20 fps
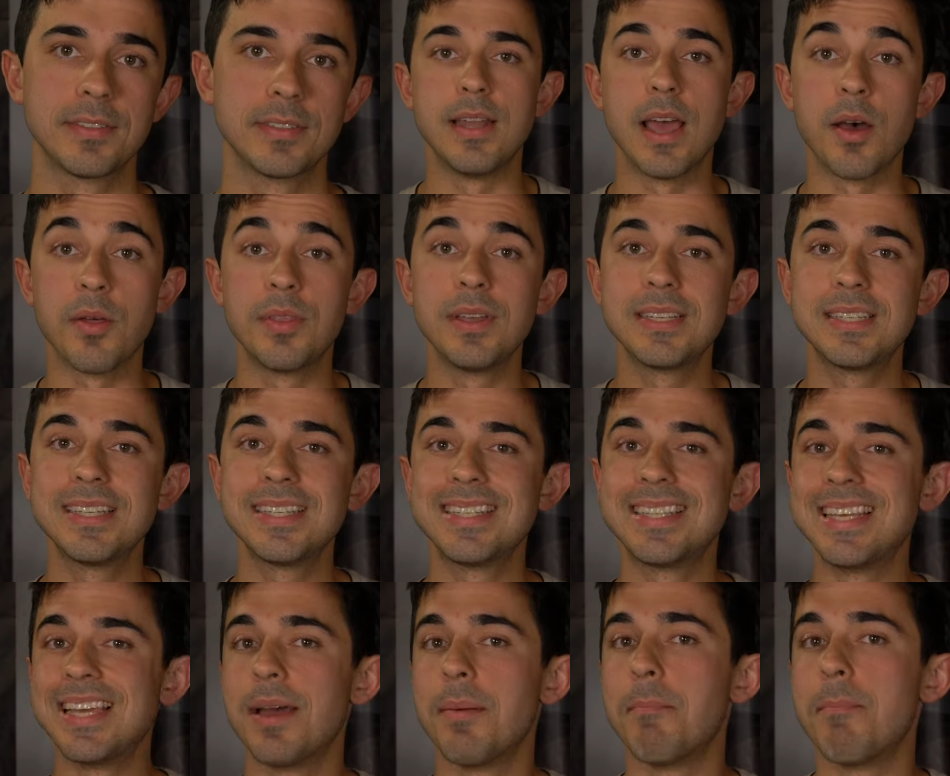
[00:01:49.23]
Now, this is
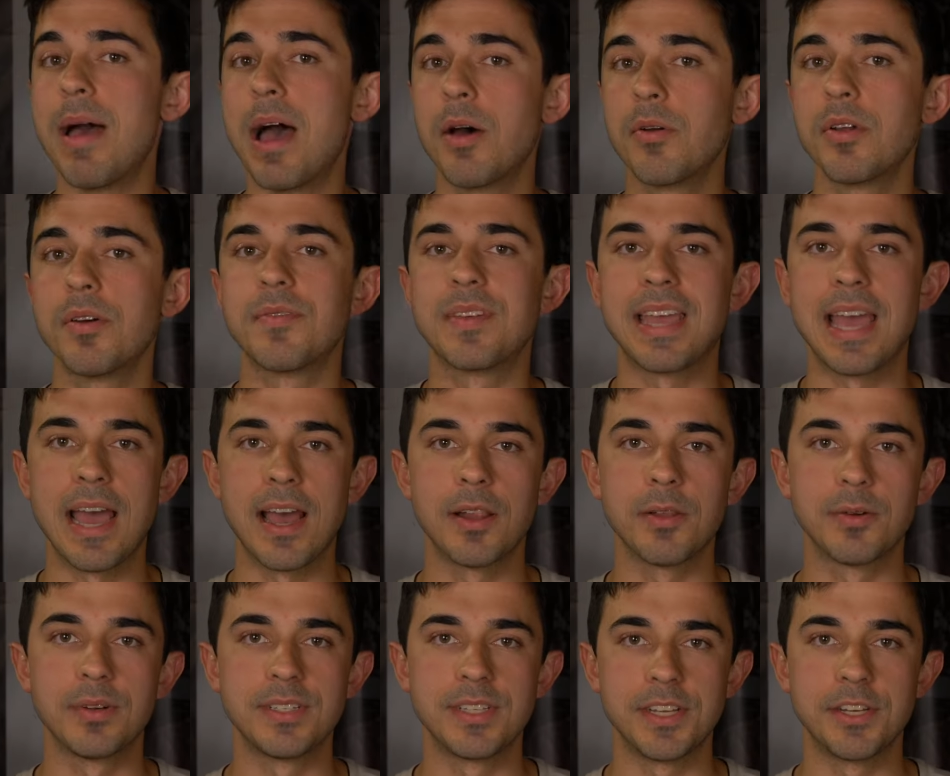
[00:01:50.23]
the amount of
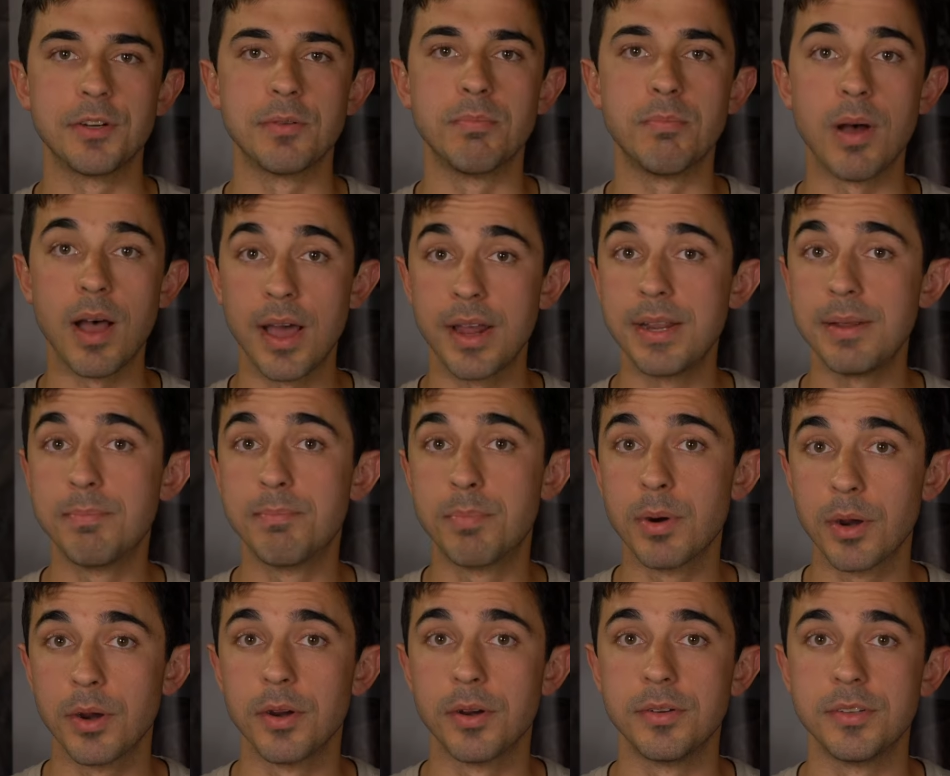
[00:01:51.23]
calories that your body
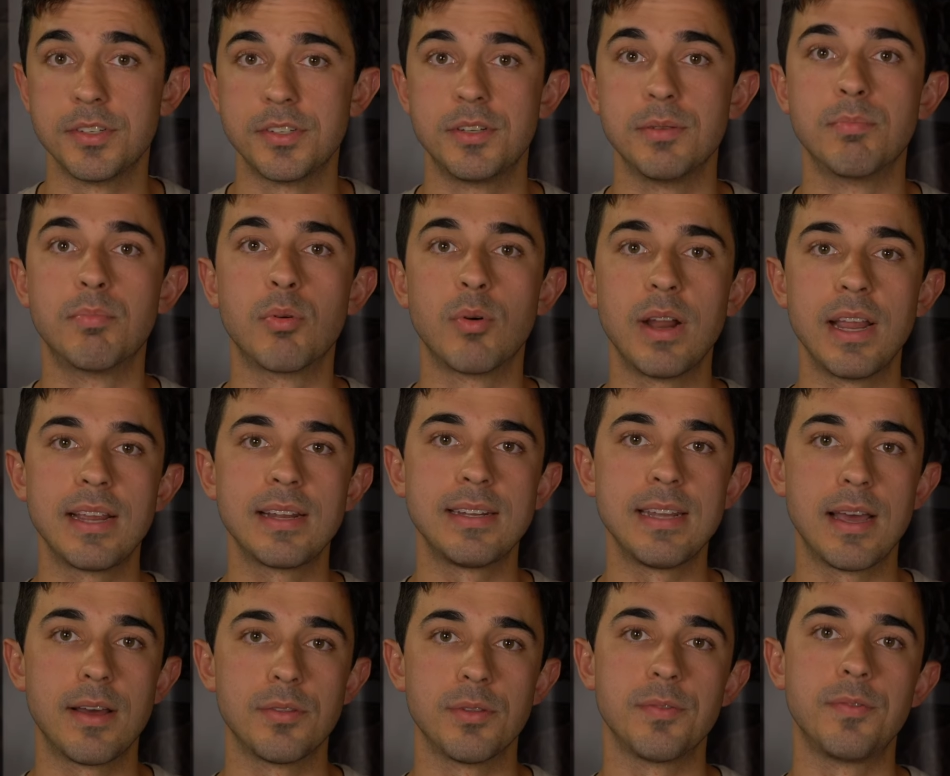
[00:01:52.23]
burns to break
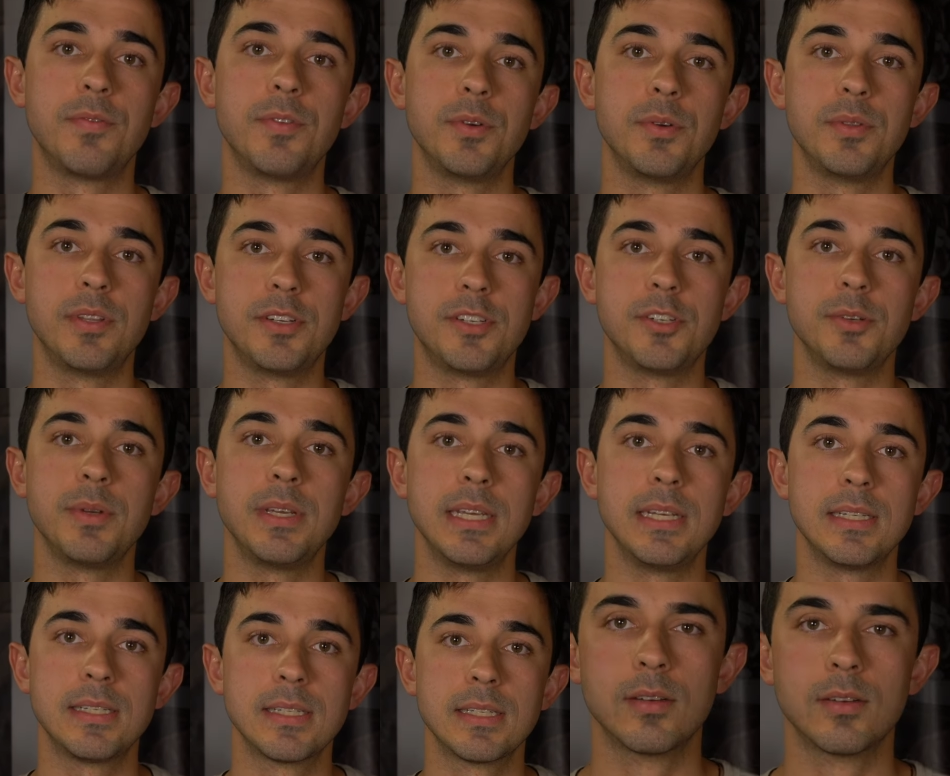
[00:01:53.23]
down the food that you
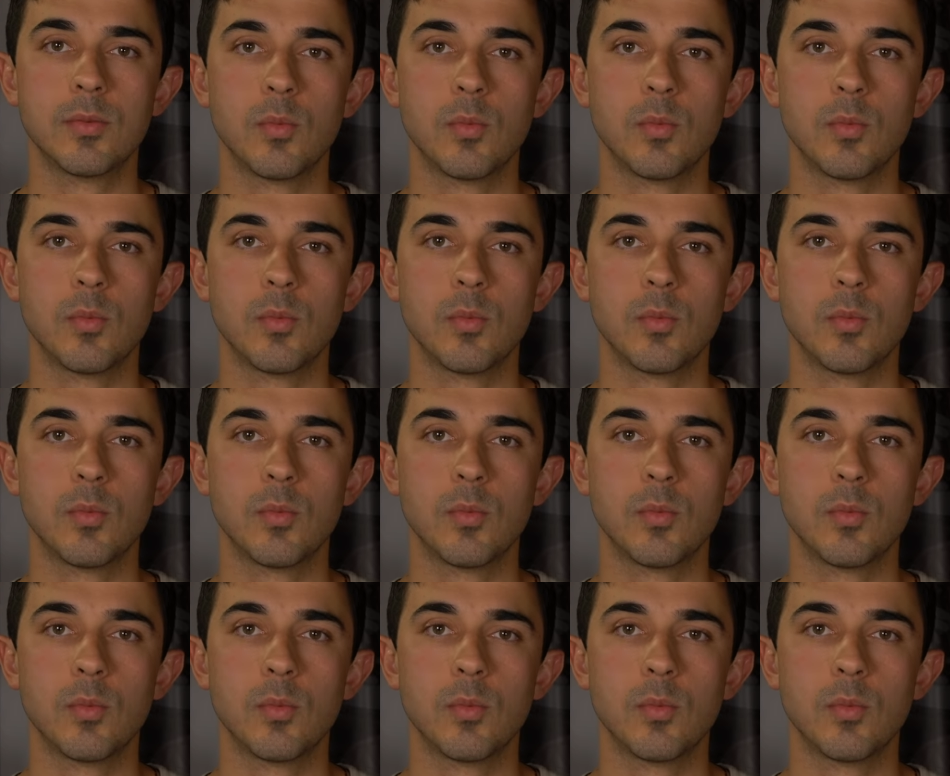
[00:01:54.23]
eat.